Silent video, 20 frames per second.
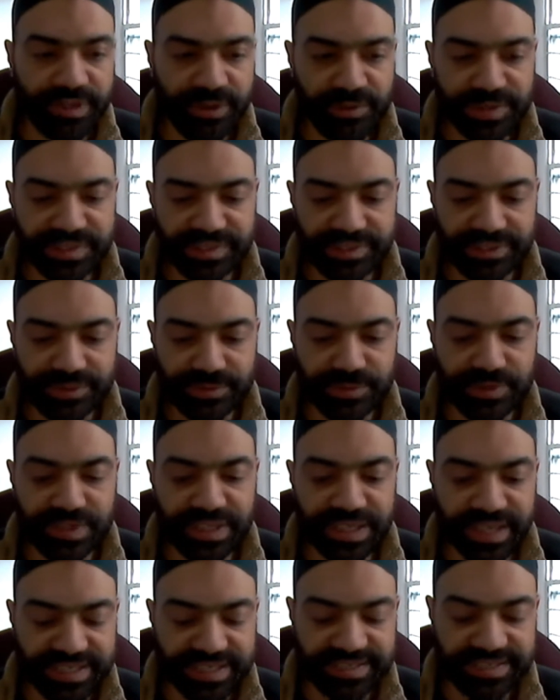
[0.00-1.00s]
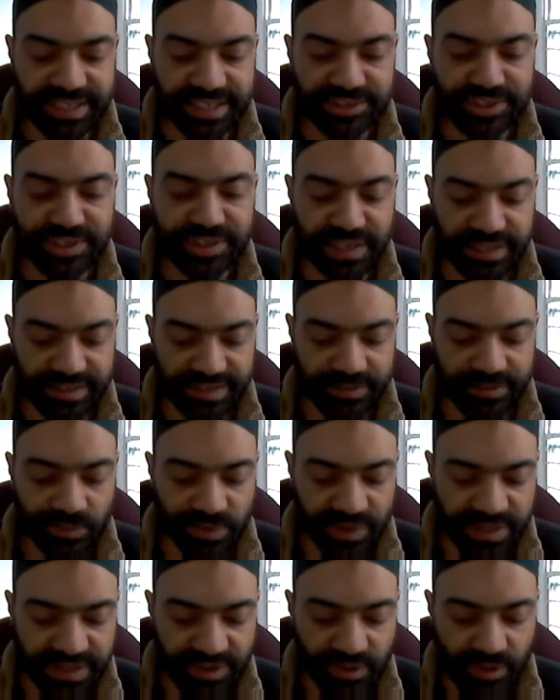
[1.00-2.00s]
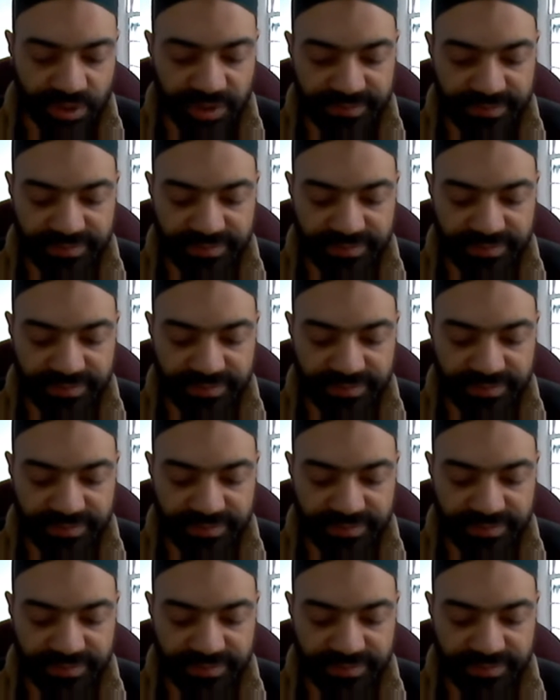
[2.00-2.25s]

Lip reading: we go into the next session, and then we'll